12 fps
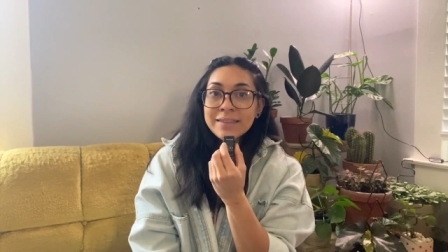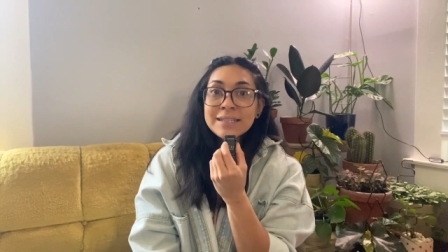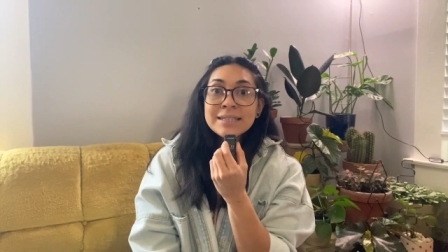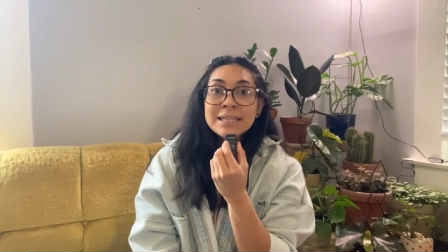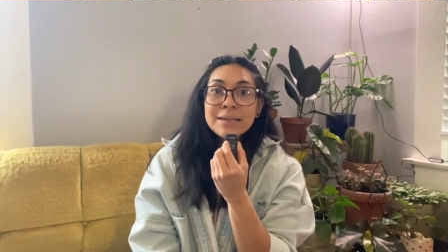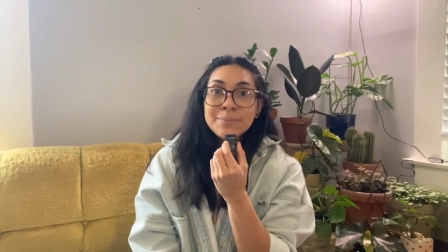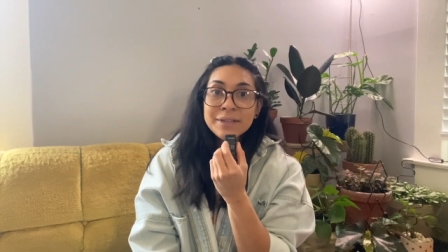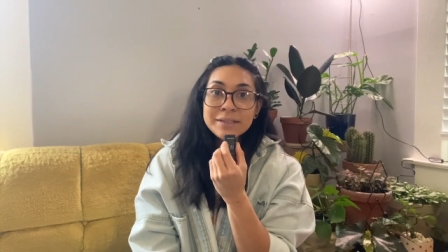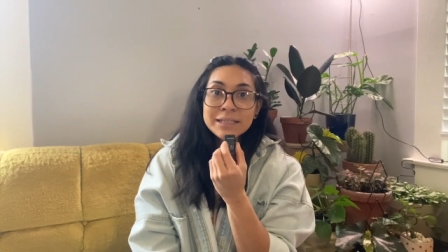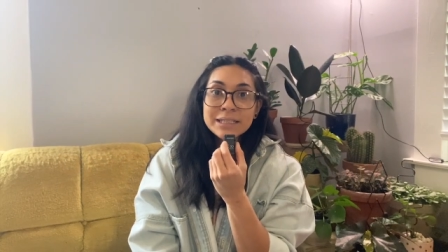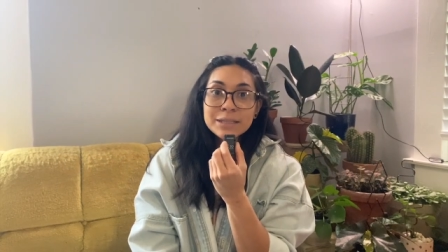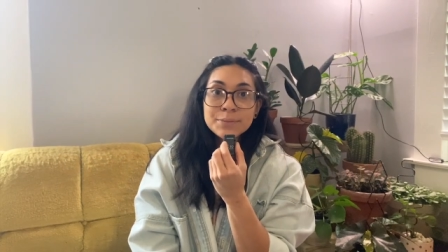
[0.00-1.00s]
is the
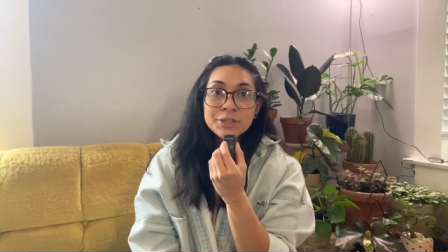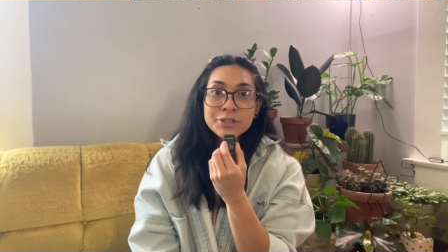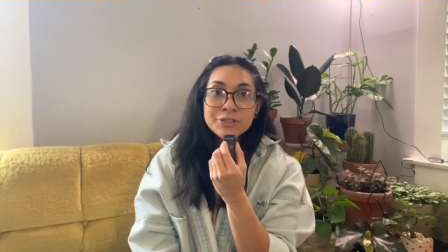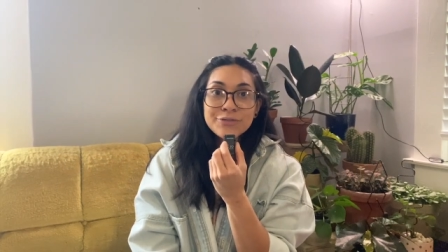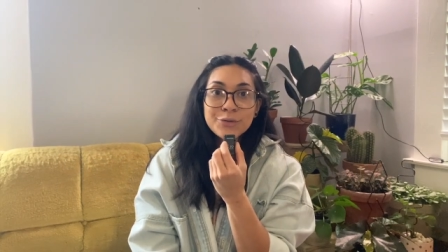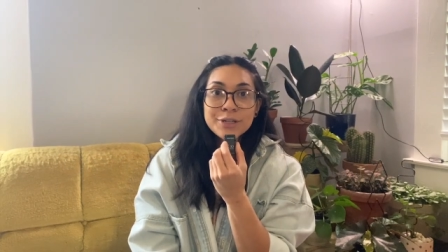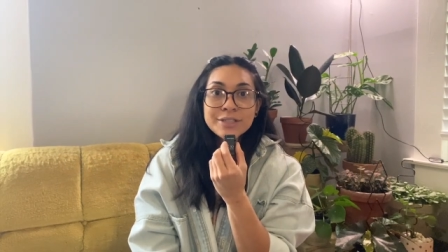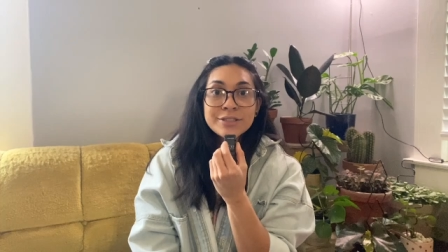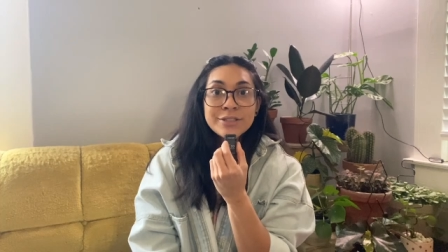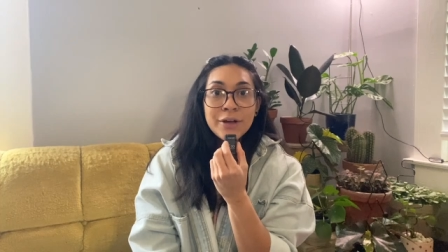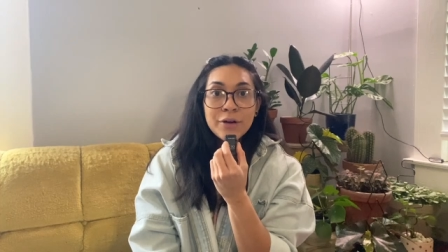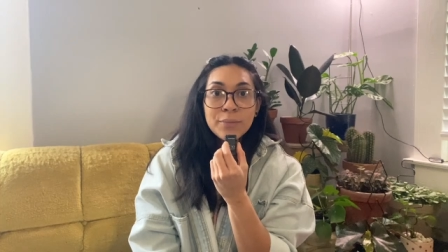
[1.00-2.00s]
ability to produce force,
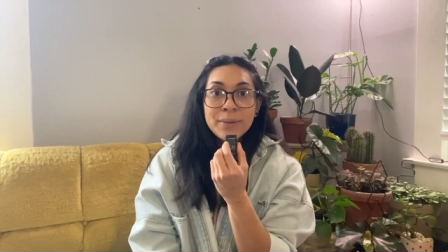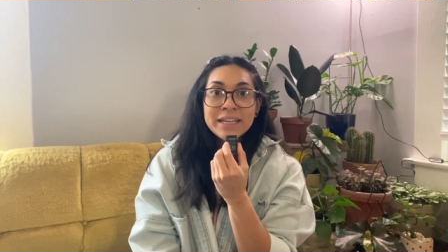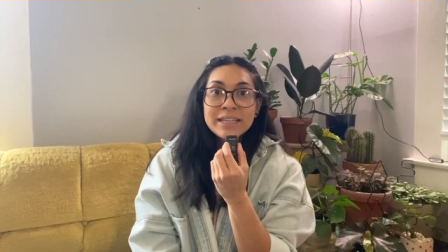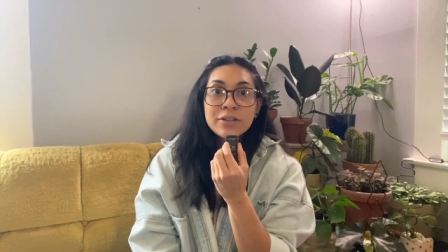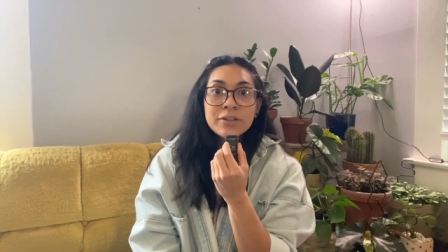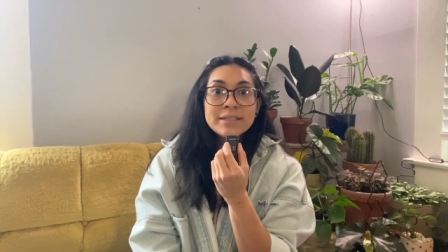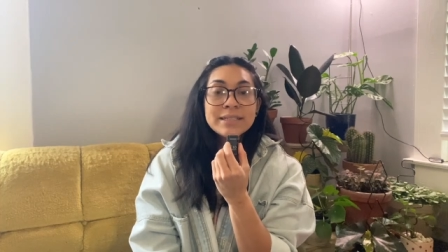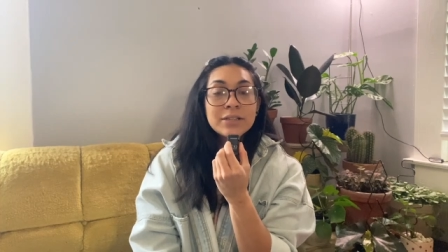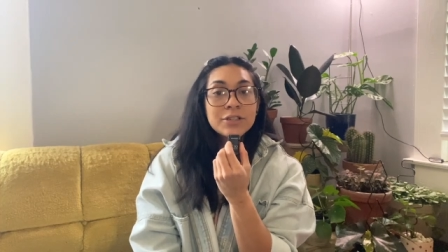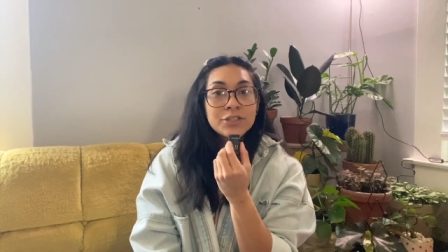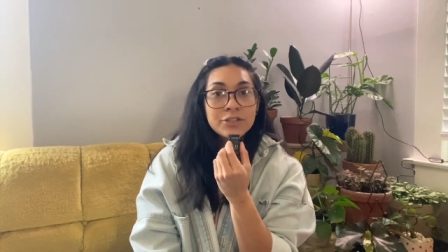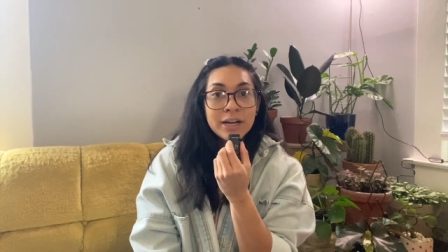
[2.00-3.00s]
so by
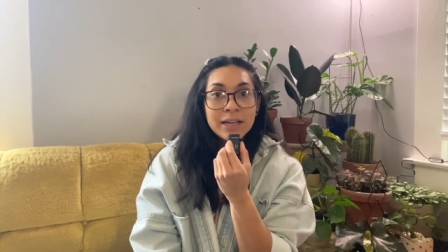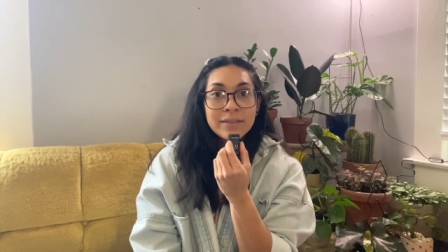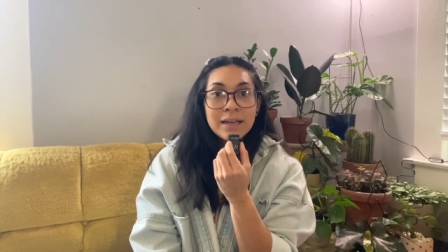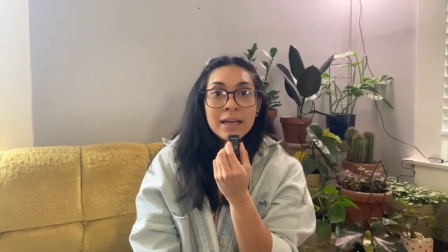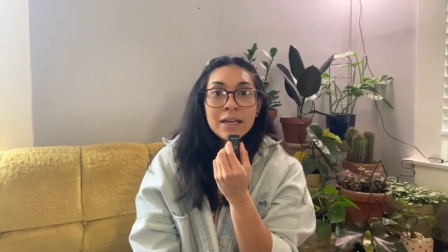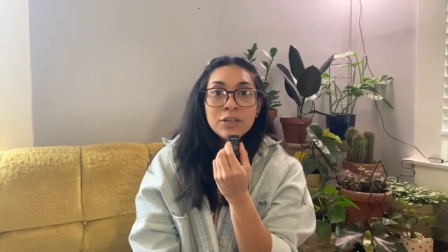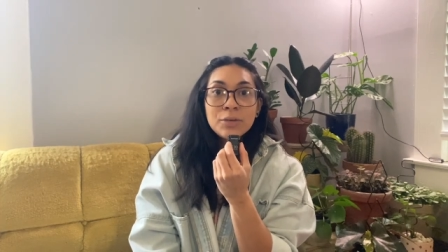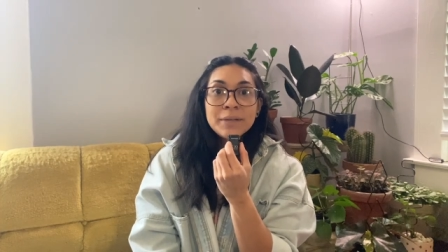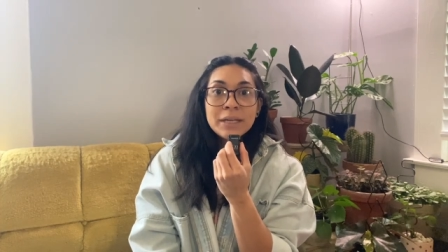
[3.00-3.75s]
increasing your strength, you'll be